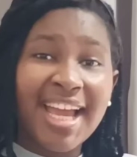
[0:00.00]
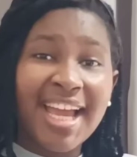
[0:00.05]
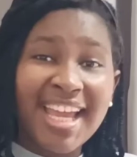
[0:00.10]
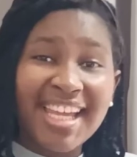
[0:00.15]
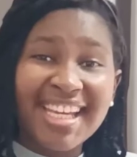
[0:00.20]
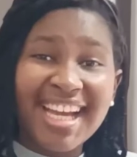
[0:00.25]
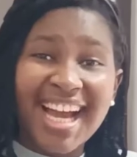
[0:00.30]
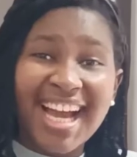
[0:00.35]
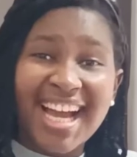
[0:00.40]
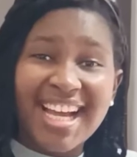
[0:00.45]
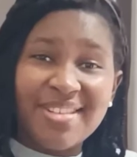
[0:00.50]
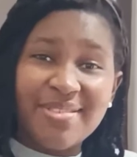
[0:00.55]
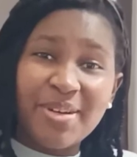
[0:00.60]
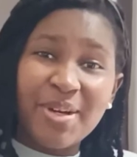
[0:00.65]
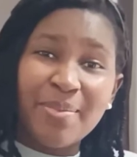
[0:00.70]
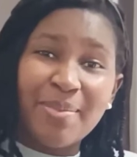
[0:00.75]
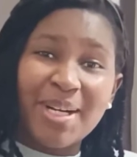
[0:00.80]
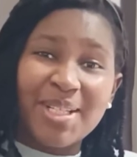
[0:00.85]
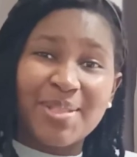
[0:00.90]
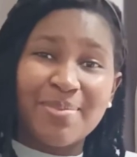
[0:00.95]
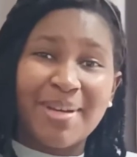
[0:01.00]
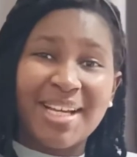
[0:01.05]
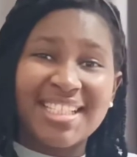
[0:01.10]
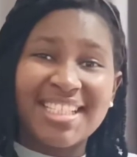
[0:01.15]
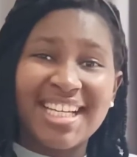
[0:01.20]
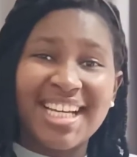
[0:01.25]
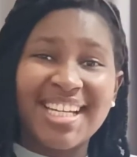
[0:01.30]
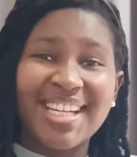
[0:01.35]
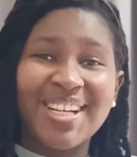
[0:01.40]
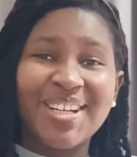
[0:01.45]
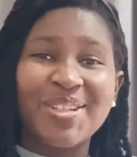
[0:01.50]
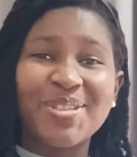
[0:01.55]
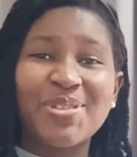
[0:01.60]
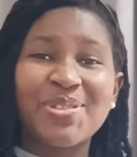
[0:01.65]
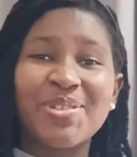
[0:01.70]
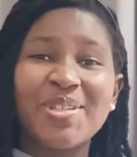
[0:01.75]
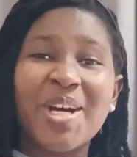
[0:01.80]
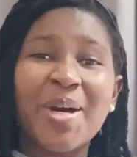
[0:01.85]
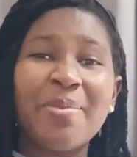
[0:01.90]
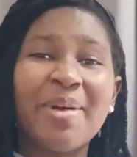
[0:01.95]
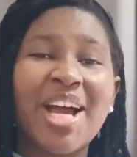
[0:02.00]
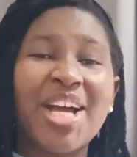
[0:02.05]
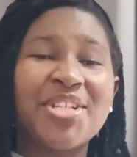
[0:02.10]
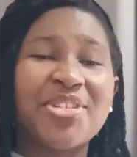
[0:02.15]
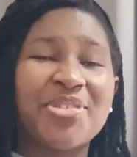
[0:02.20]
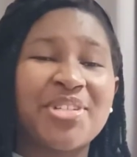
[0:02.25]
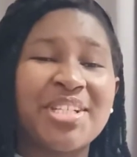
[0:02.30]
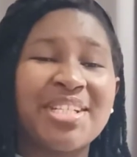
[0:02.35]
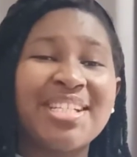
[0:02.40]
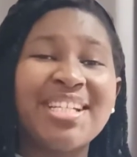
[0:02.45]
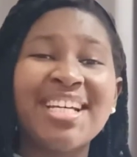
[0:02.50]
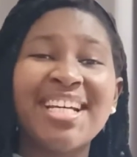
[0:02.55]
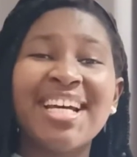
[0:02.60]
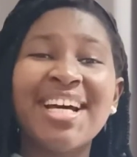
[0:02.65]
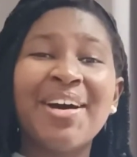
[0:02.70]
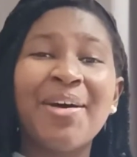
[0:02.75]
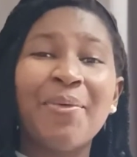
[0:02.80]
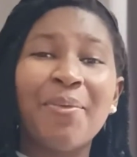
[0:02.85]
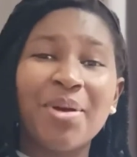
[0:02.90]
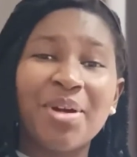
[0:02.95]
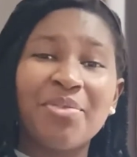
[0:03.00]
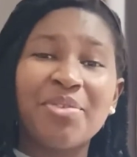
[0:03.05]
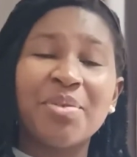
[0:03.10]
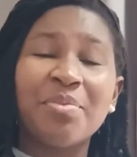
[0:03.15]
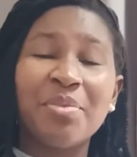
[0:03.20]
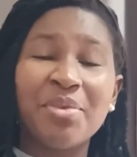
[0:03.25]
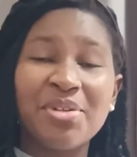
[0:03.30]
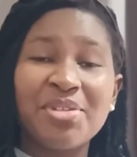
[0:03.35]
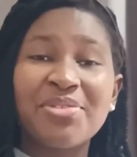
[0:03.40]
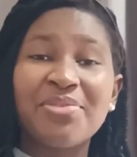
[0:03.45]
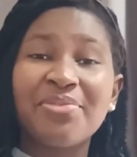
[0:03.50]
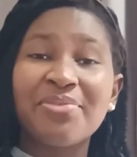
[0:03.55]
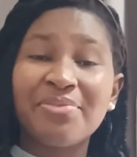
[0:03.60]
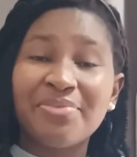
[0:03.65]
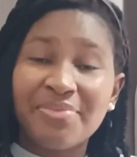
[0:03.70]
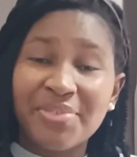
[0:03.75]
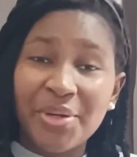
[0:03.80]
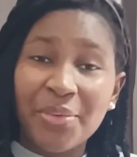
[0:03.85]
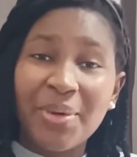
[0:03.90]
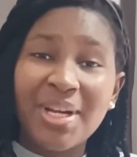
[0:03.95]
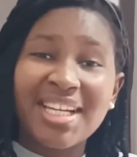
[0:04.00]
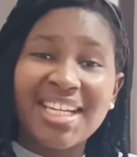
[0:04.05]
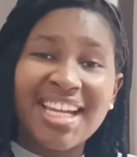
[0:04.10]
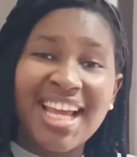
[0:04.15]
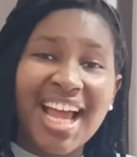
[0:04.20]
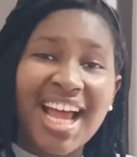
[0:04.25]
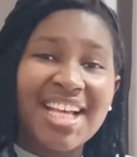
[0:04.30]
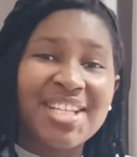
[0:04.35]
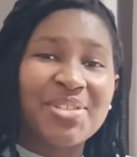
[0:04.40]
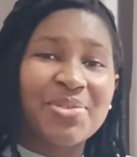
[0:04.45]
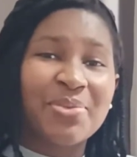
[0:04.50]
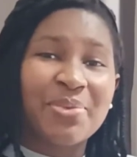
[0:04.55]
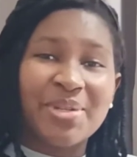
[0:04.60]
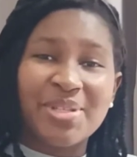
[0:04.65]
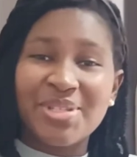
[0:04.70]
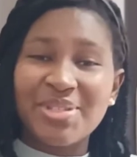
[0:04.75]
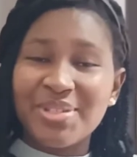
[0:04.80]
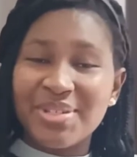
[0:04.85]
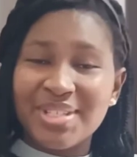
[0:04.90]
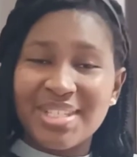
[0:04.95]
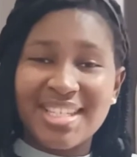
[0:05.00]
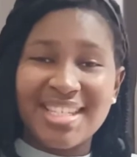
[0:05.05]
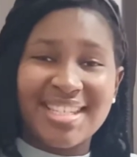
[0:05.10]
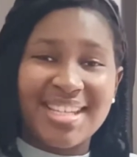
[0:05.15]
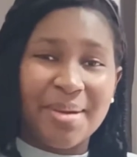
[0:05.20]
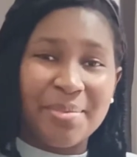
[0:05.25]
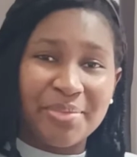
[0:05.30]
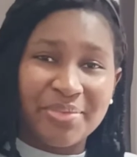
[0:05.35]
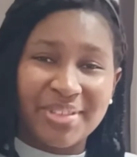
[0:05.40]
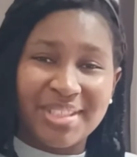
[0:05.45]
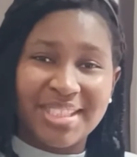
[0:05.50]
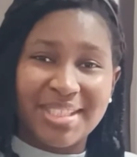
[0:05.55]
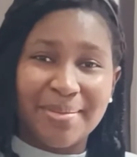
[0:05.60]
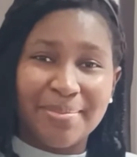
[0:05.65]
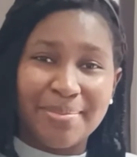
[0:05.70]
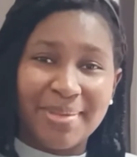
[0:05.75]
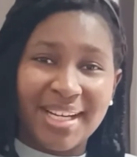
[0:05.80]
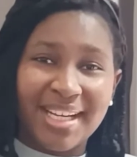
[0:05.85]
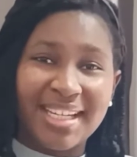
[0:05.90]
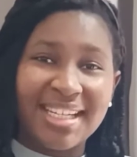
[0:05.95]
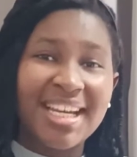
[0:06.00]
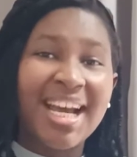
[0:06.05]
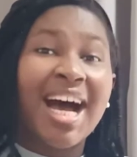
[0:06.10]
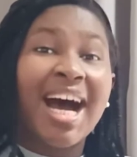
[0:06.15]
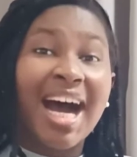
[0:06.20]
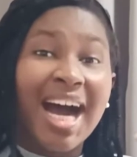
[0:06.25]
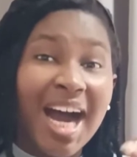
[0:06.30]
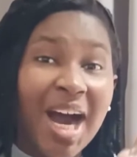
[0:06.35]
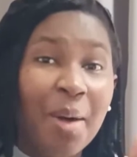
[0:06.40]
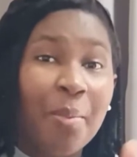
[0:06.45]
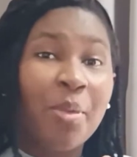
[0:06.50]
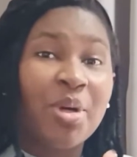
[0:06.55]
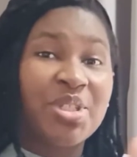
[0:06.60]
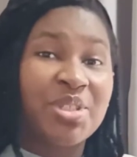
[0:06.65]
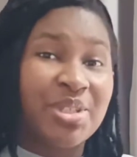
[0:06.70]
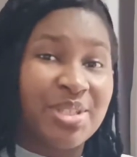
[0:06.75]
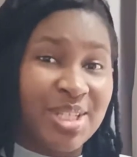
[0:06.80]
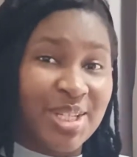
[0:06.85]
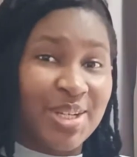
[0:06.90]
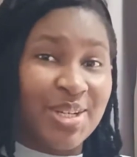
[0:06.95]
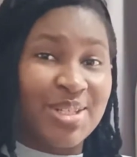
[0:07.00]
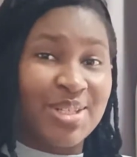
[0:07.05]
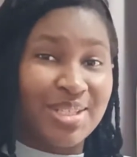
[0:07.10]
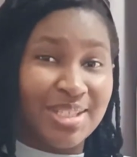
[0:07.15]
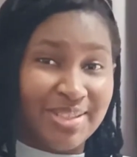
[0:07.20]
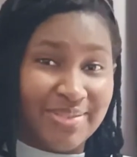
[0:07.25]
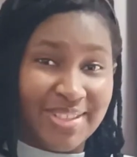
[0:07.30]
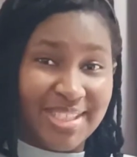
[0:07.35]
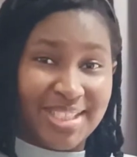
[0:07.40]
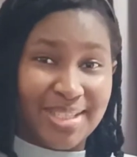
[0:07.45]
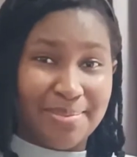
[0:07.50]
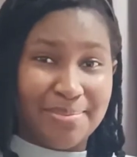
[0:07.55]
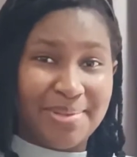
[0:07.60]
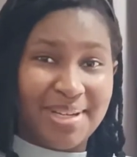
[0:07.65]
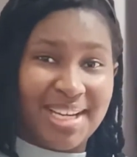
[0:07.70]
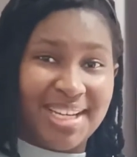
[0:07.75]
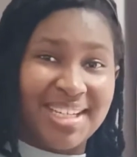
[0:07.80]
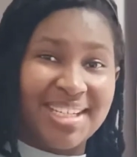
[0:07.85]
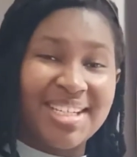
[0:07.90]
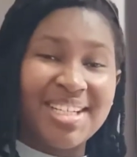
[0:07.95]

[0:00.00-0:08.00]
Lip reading: Hey guys, welcome back to my channel. Today I'll be answering one of the most frequently asked questions since I moved to Japan. How much does it cost to live in Japan?